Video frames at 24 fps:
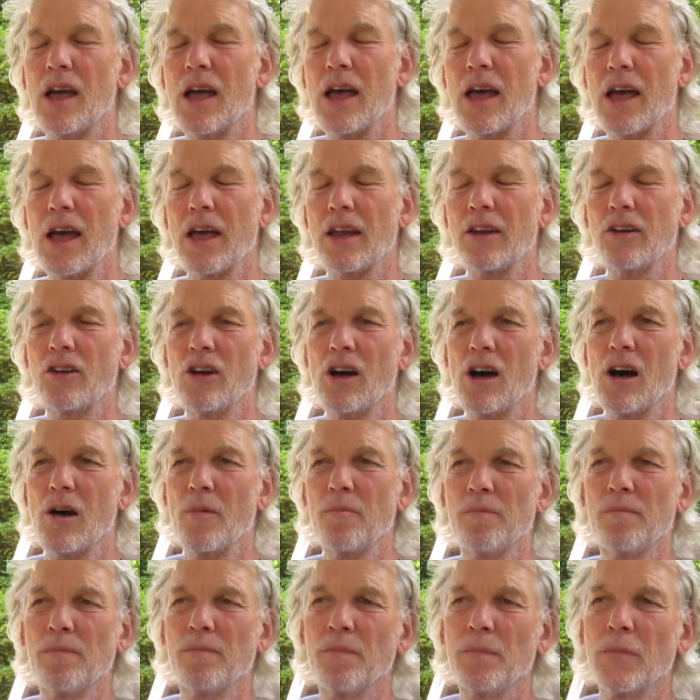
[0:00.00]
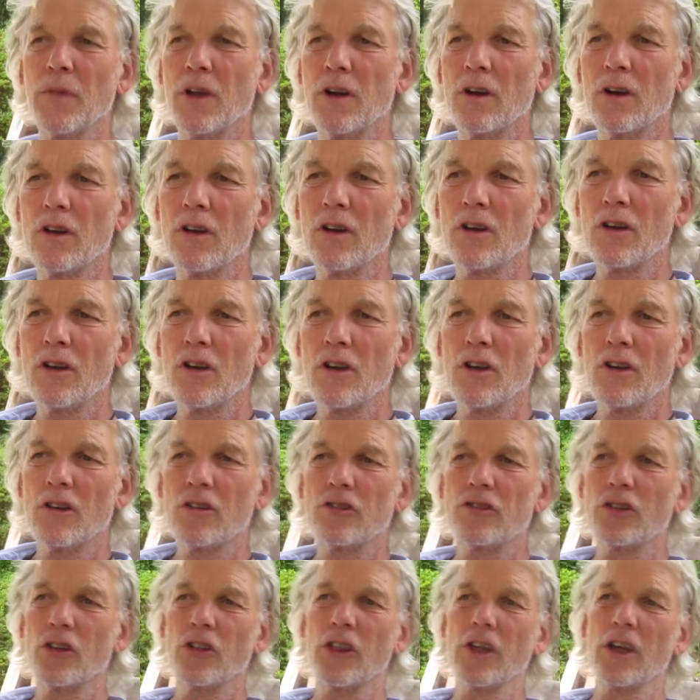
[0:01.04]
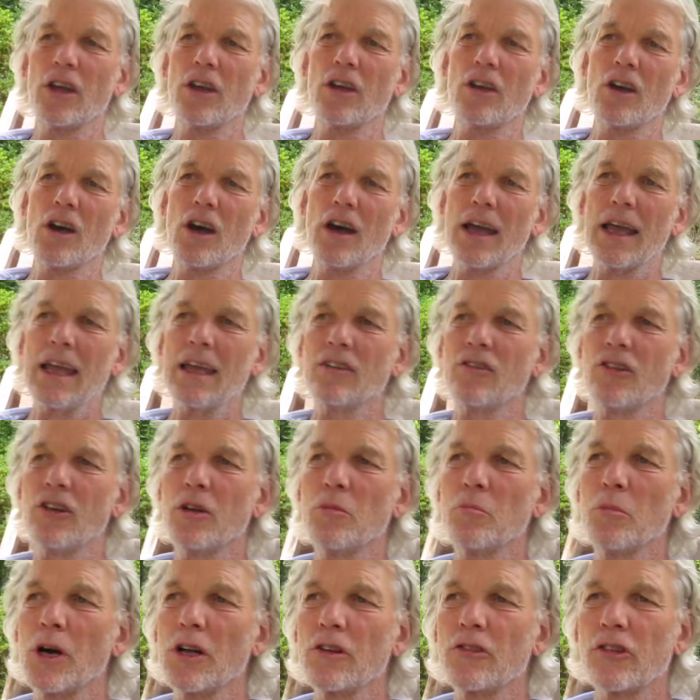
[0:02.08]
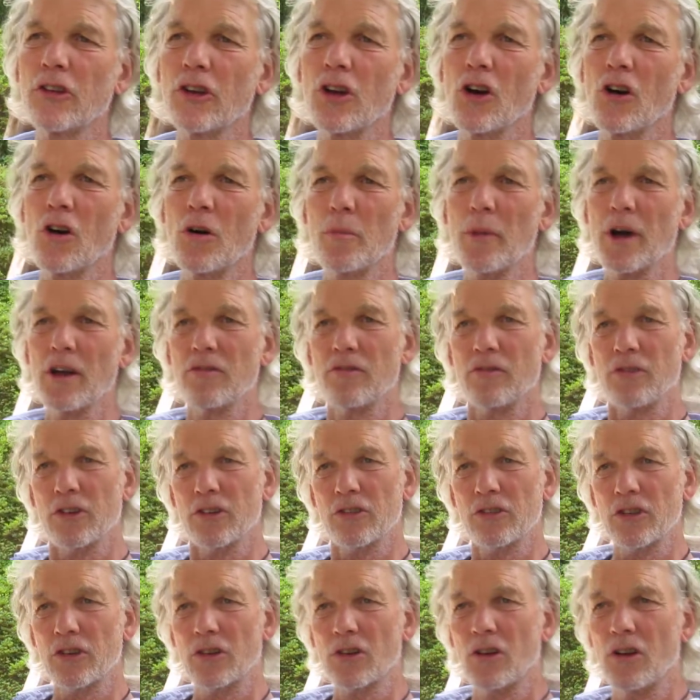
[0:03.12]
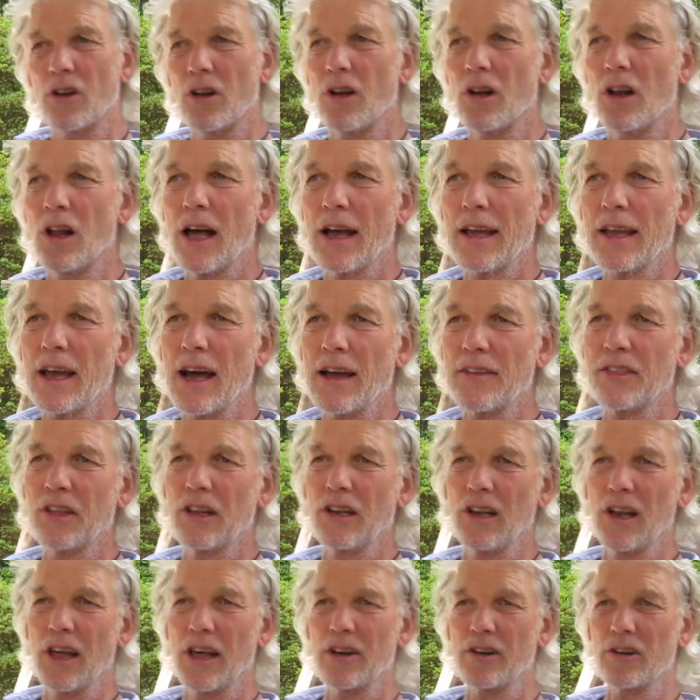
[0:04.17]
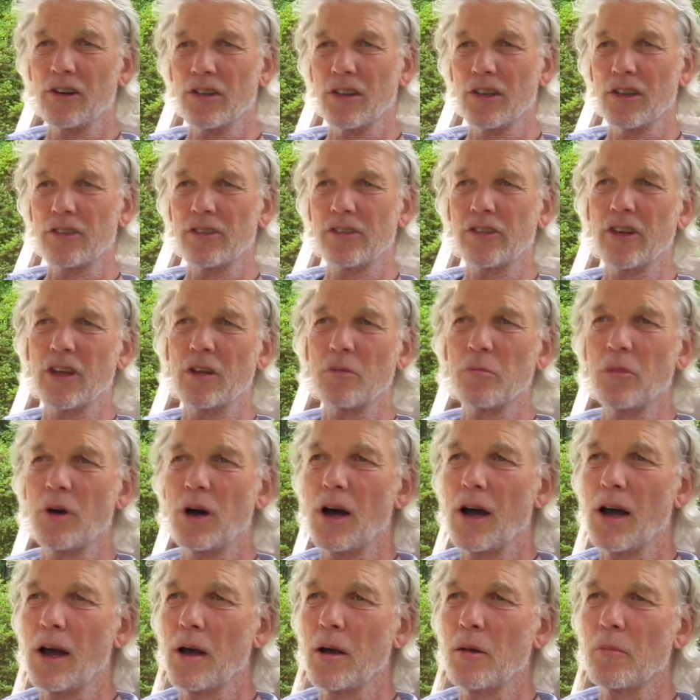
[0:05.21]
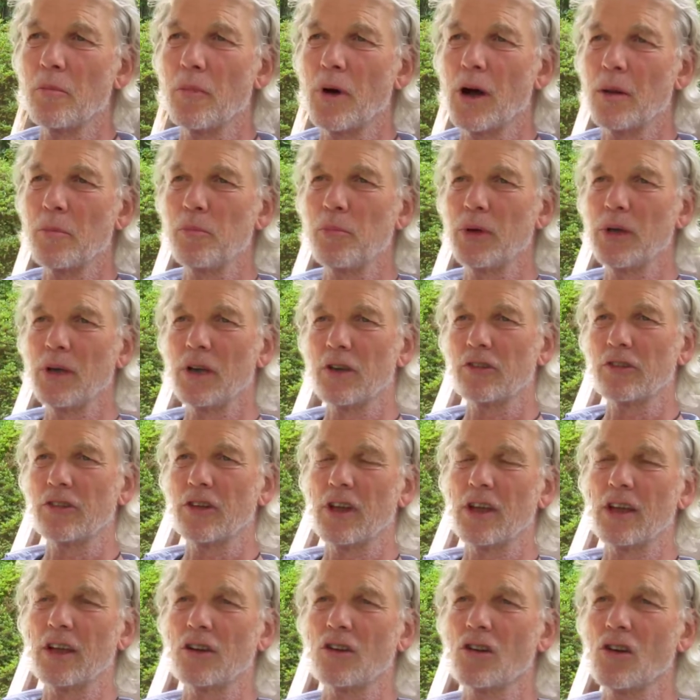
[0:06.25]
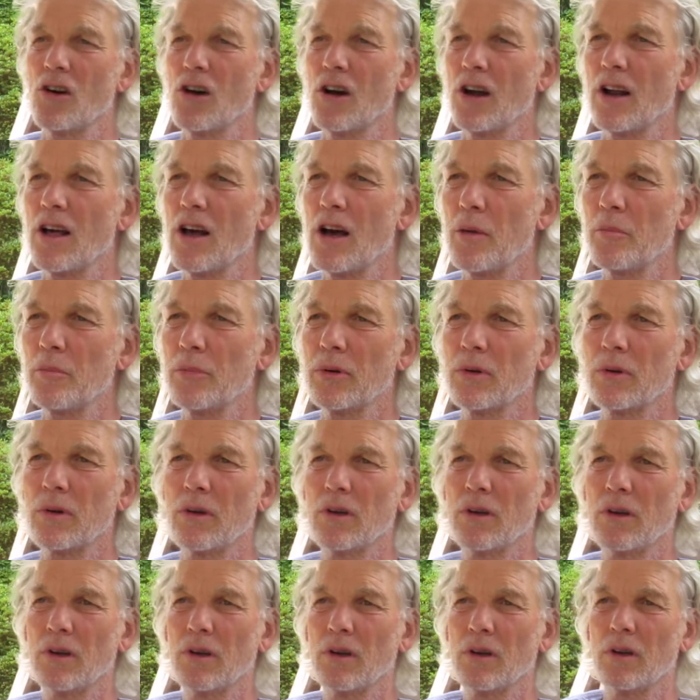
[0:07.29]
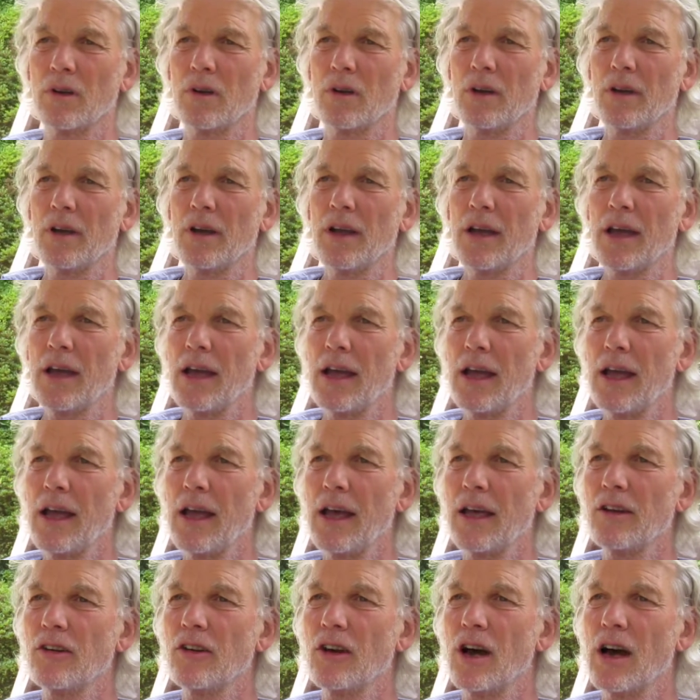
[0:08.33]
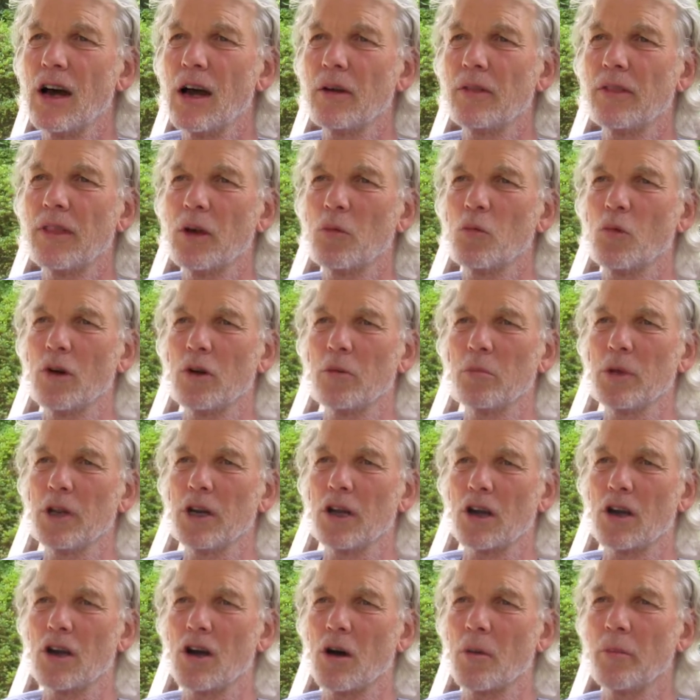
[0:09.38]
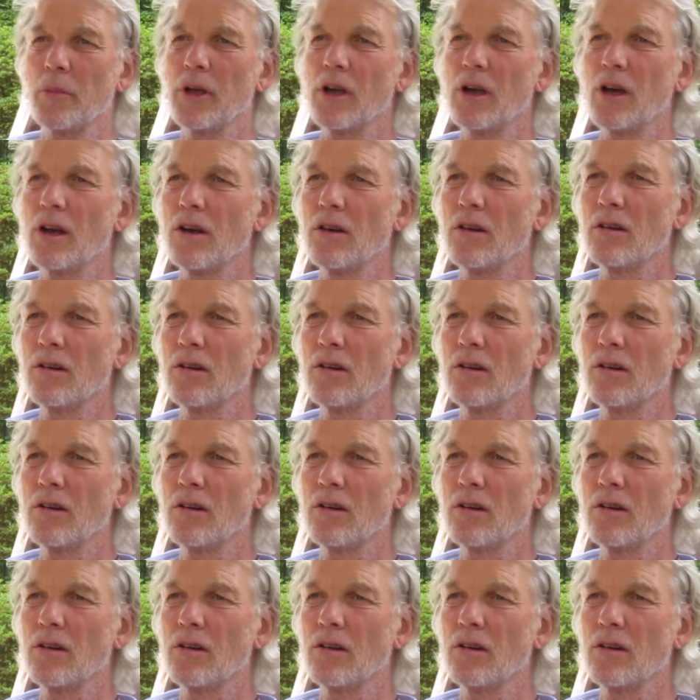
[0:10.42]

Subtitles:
And so then 18 months ago at my physical, I got the letter that said my PSA had gone up, and they wanted me to come in